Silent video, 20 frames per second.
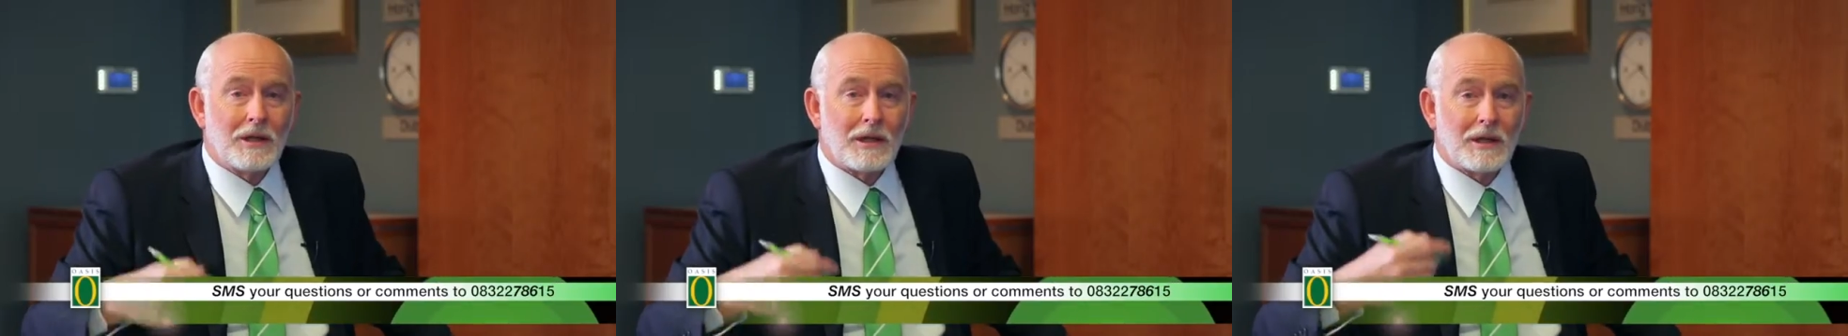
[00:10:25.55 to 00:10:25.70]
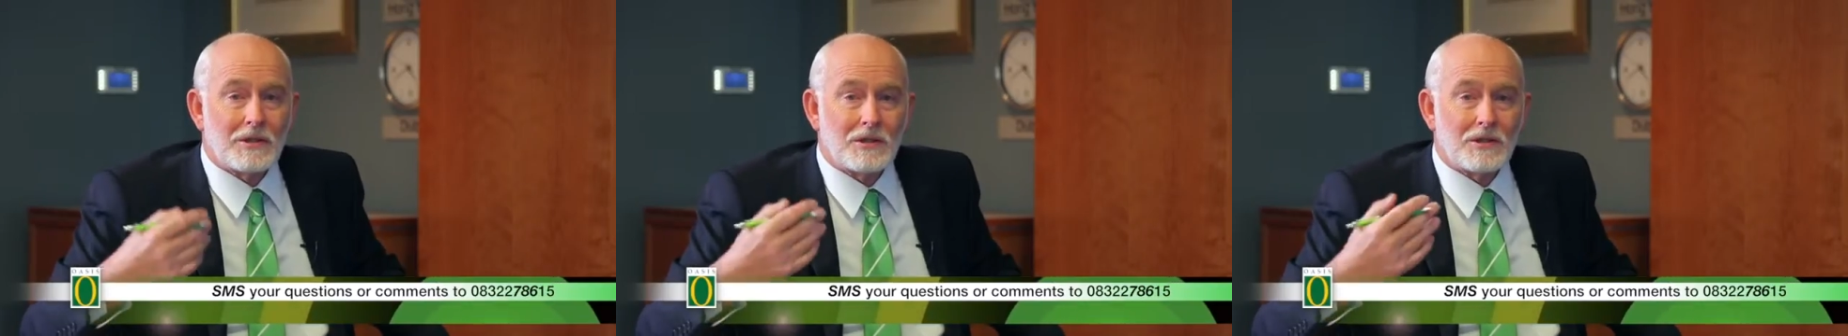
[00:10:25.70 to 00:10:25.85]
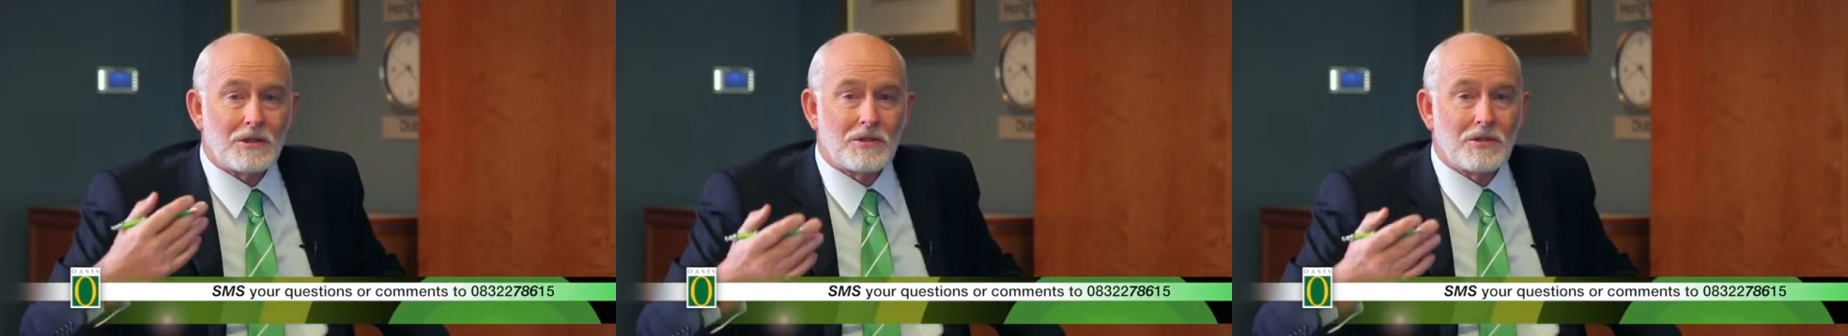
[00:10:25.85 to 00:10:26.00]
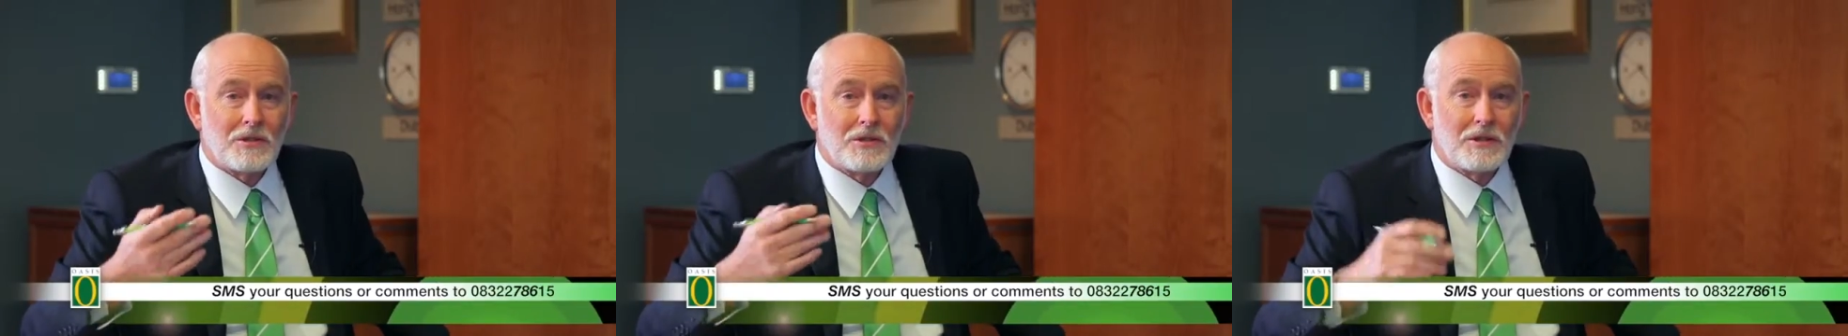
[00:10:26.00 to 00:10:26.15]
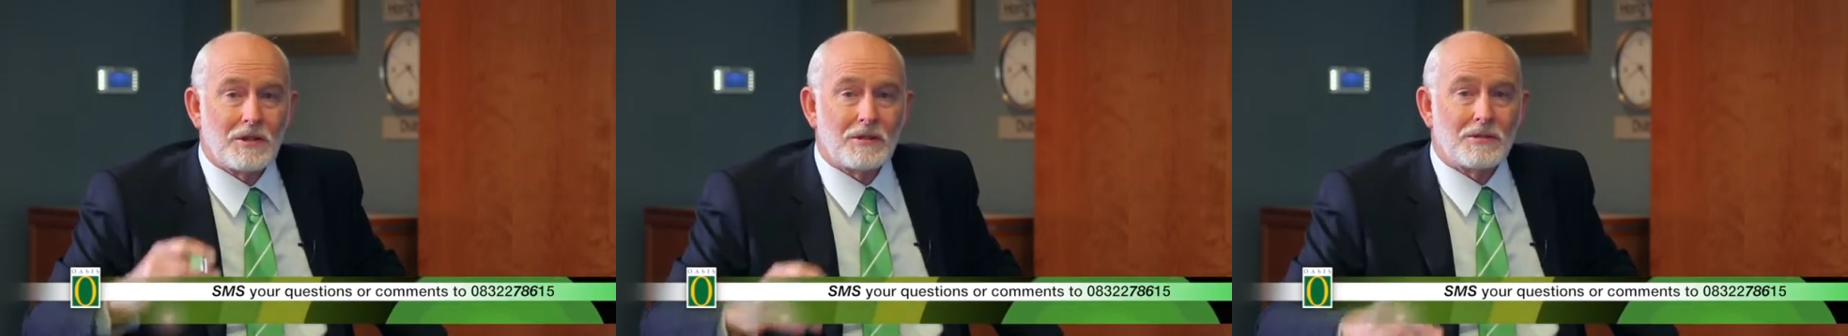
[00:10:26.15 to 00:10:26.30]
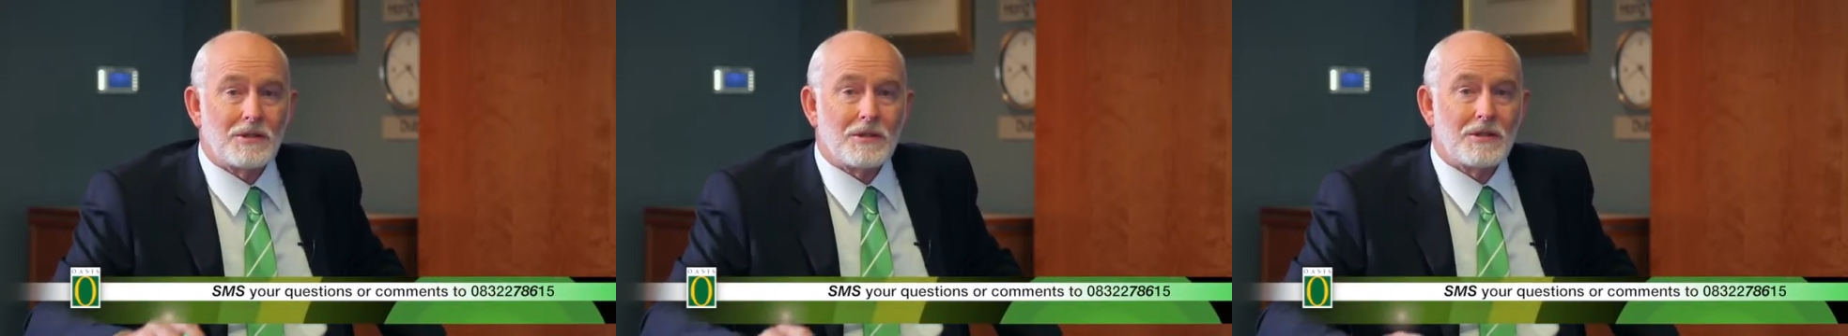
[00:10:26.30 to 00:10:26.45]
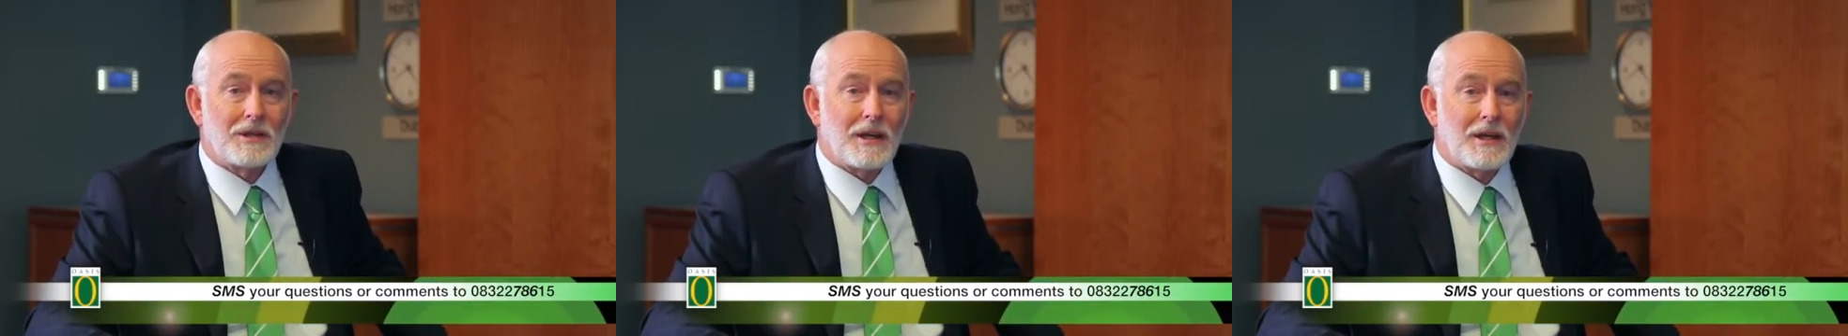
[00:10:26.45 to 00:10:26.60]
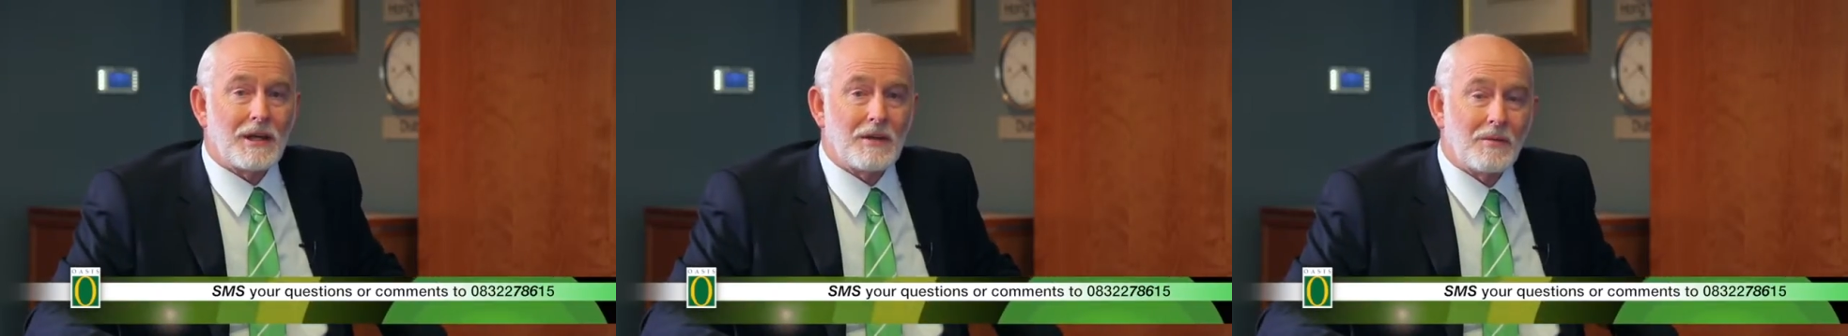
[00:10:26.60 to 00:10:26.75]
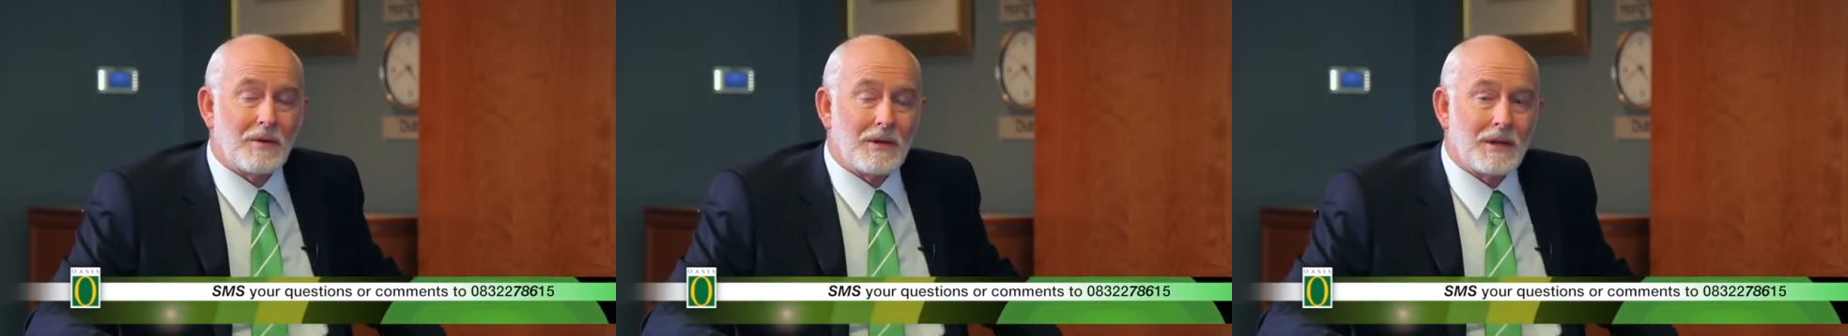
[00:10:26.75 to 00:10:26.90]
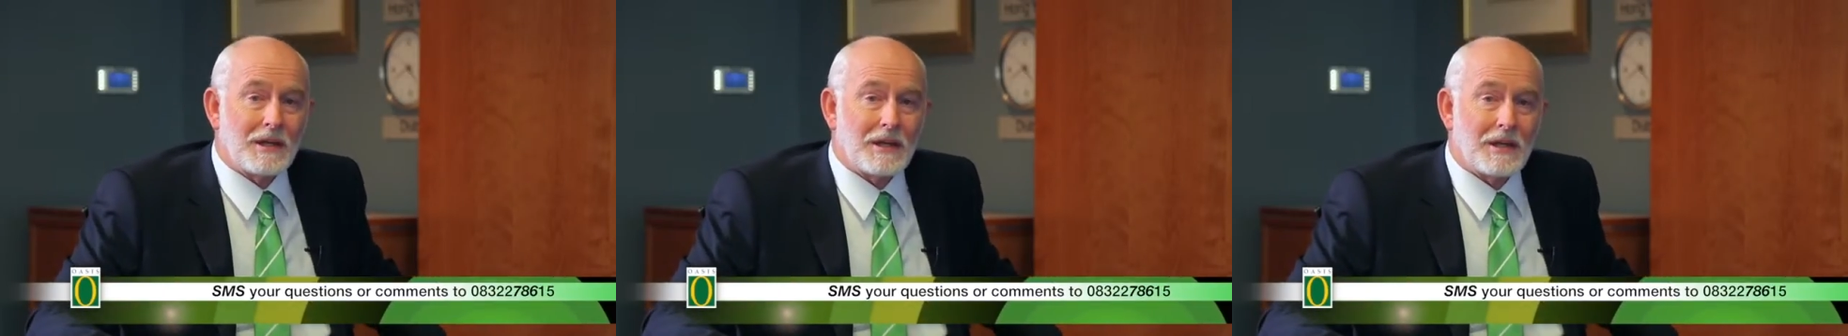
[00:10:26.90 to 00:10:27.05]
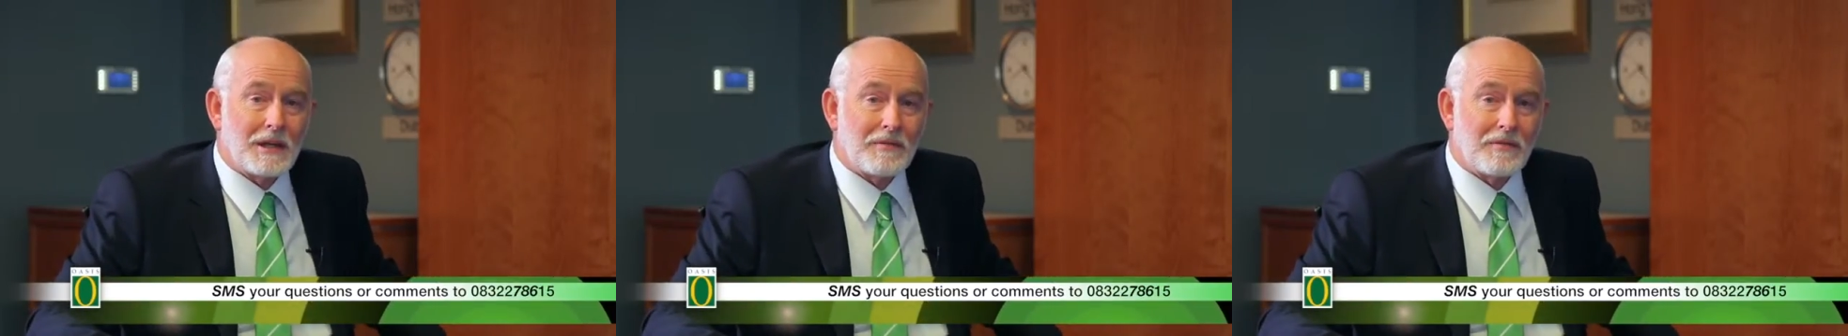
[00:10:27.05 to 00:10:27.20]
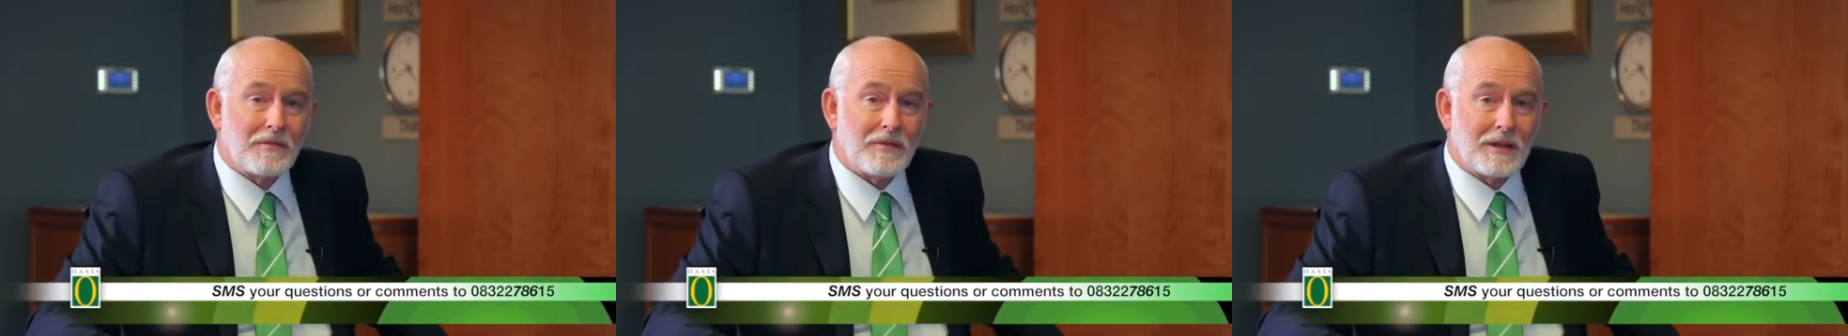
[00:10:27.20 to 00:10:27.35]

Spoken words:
In studio today we have